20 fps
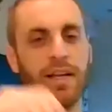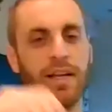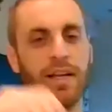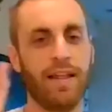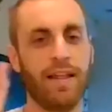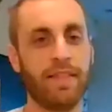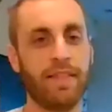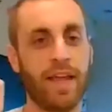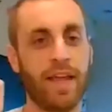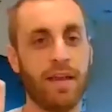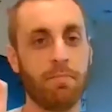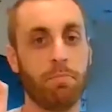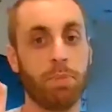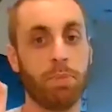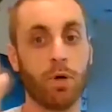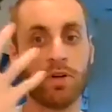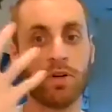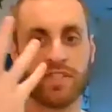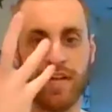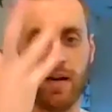and then
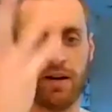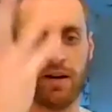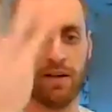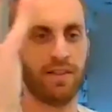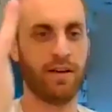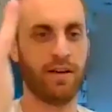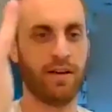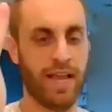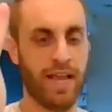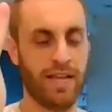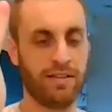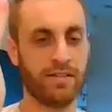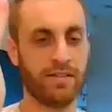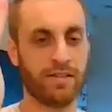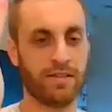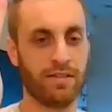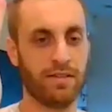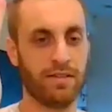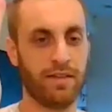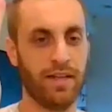burst out of their
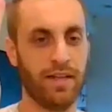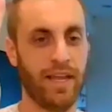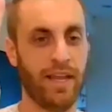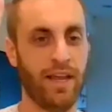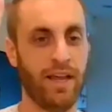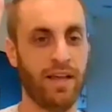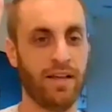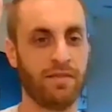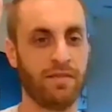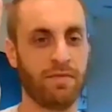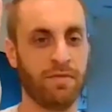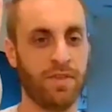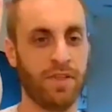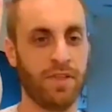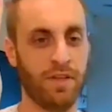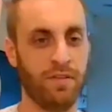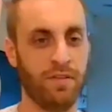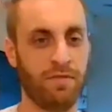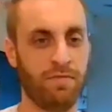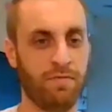heads,
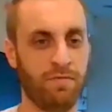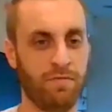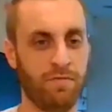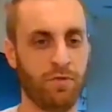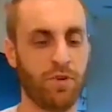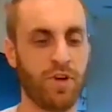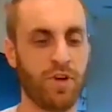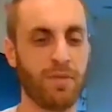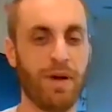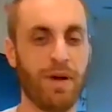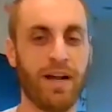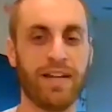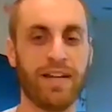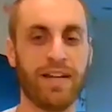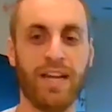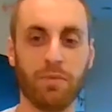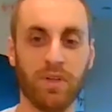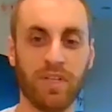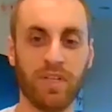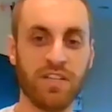the fruiting body,
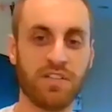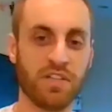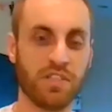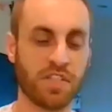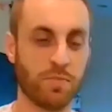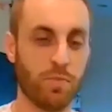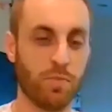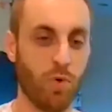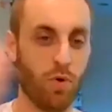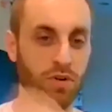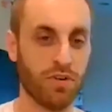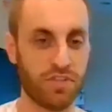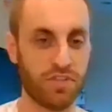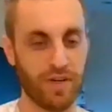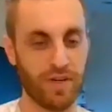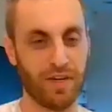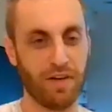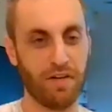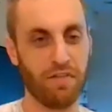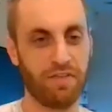and release its spores
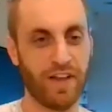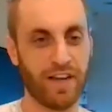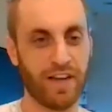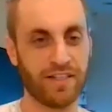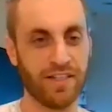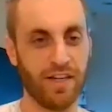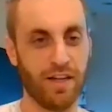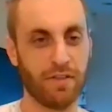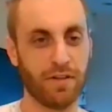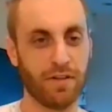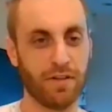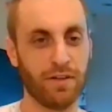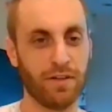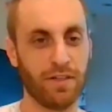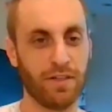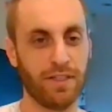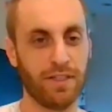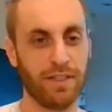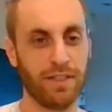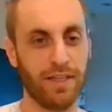so it can infect
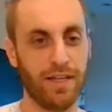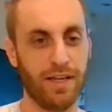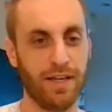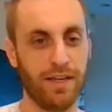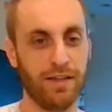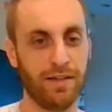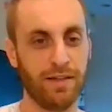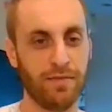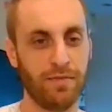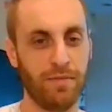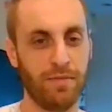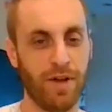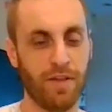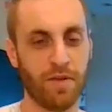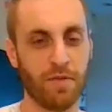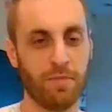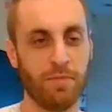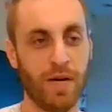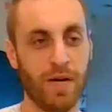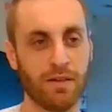other
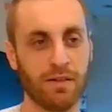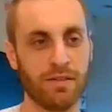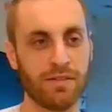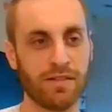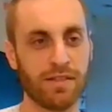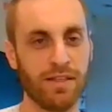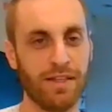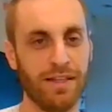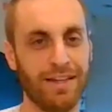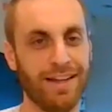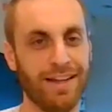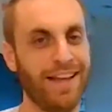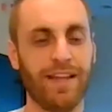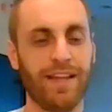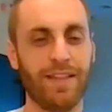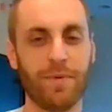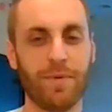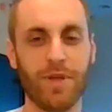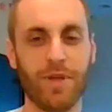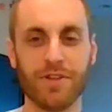bugs.
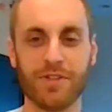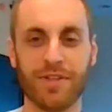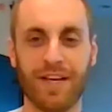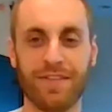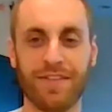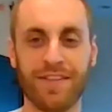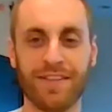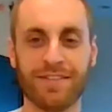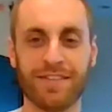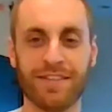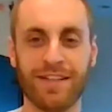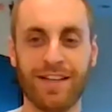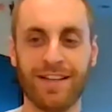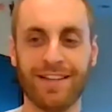And then we also have this